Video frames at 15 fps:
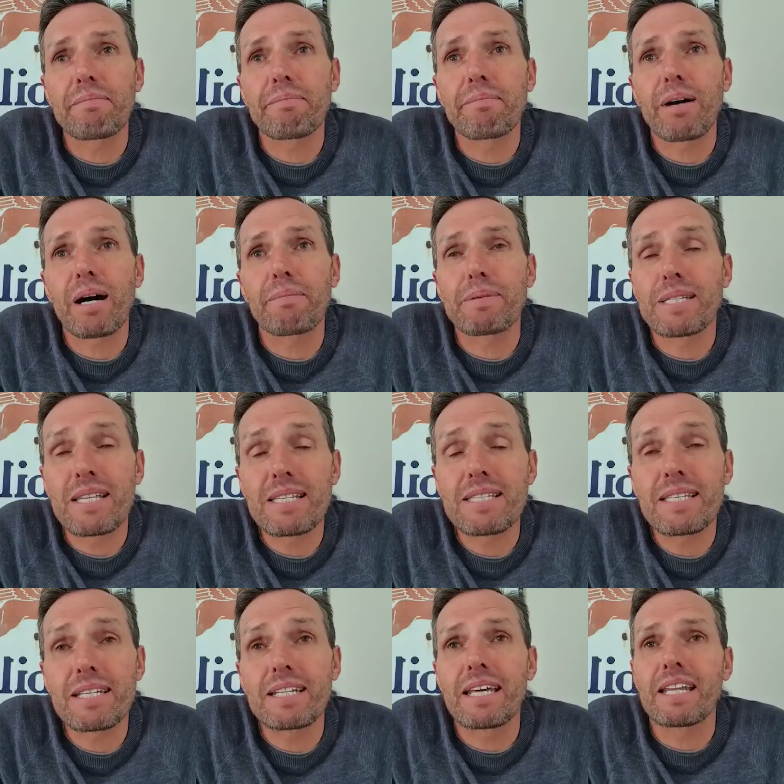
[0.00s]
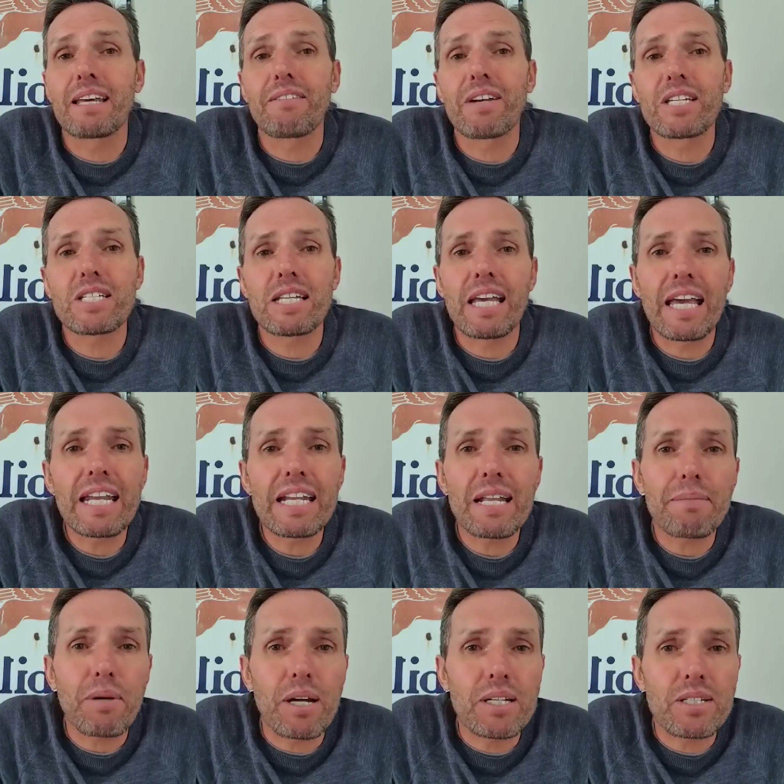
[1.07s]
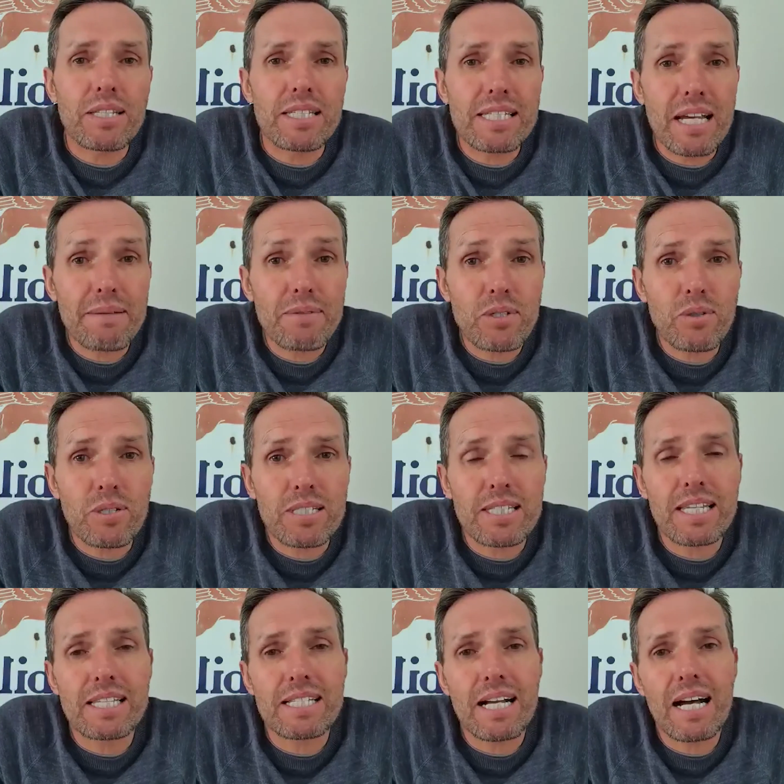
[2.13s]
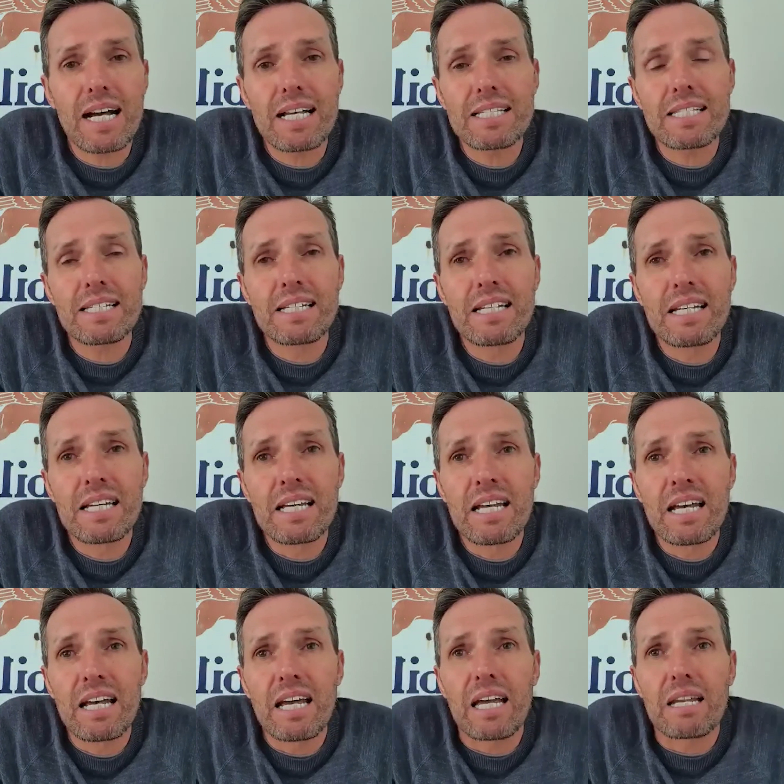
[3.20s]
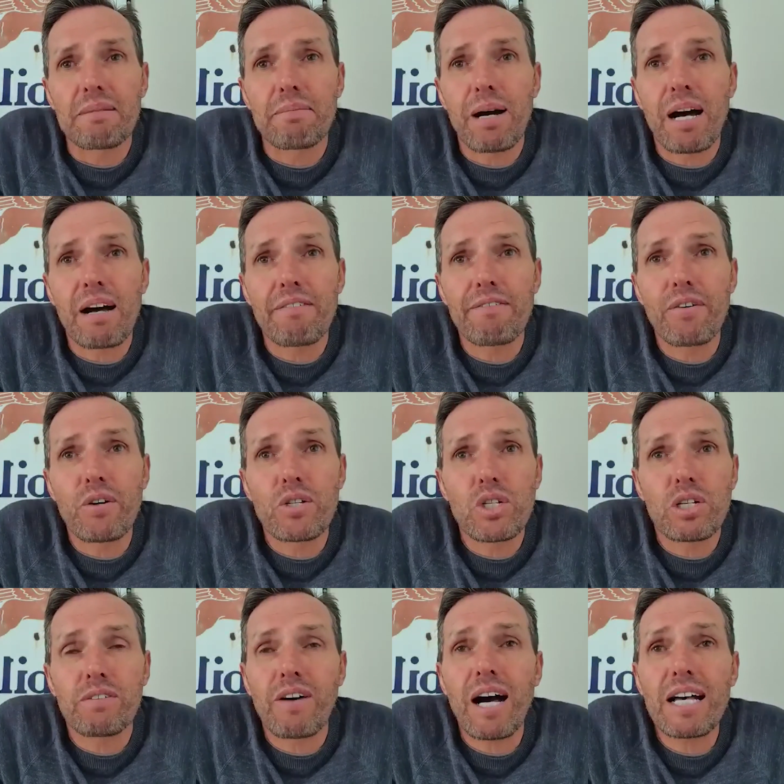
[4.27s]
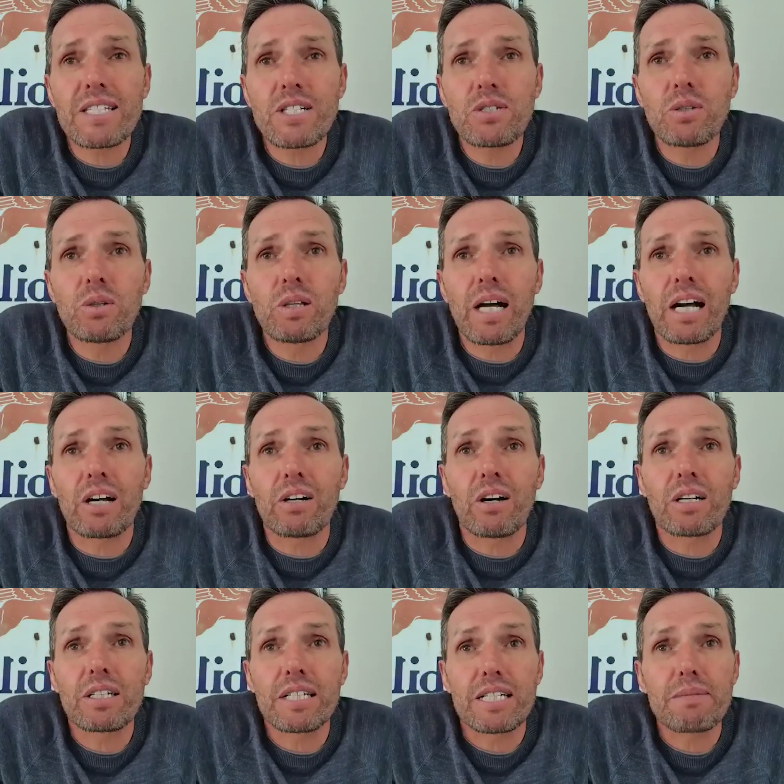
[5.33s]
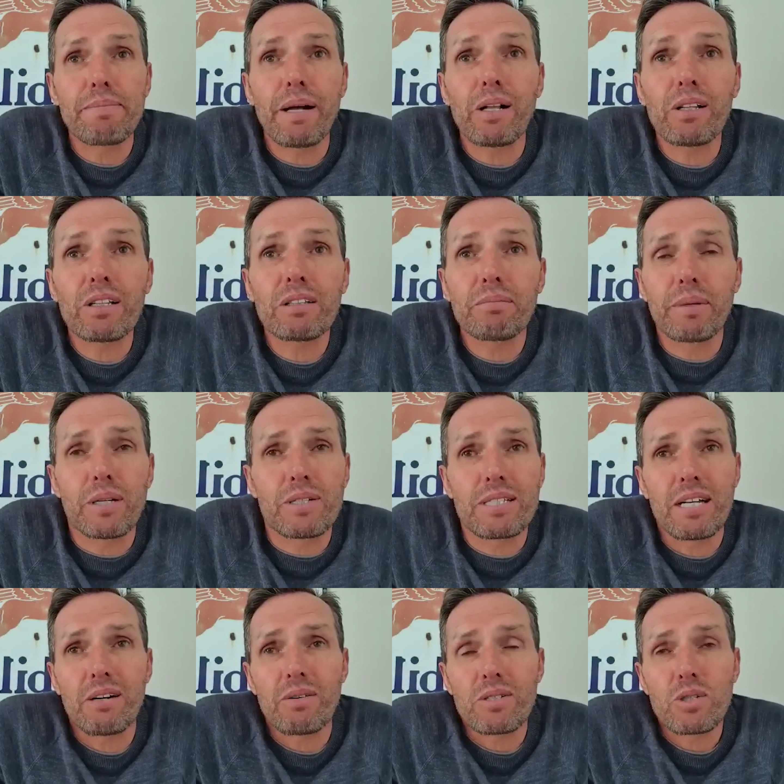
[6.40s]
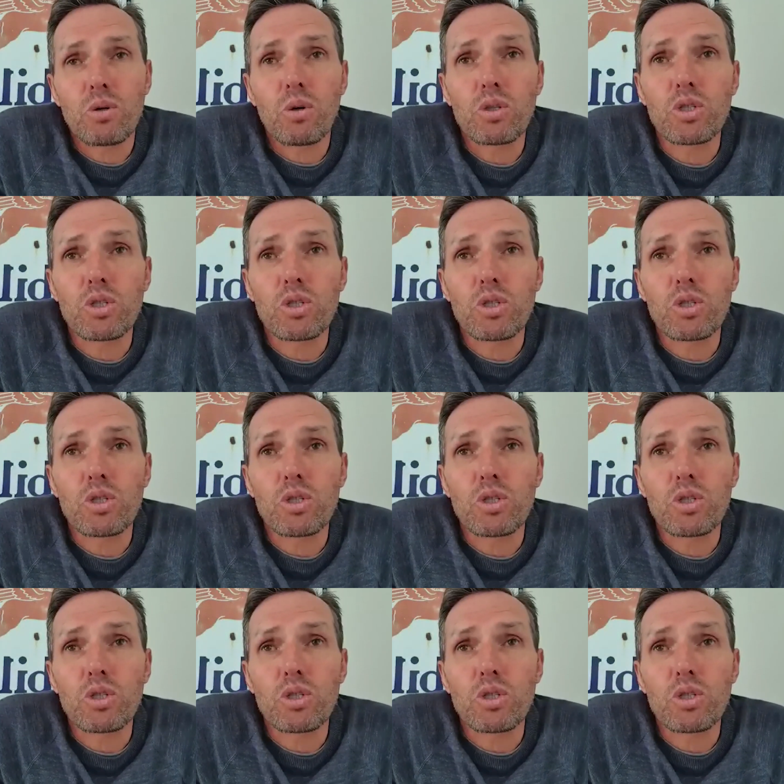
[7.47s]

I persisted and eventually ended up going to the same school as these guys. In my first year of high school, I got expelled because I was caught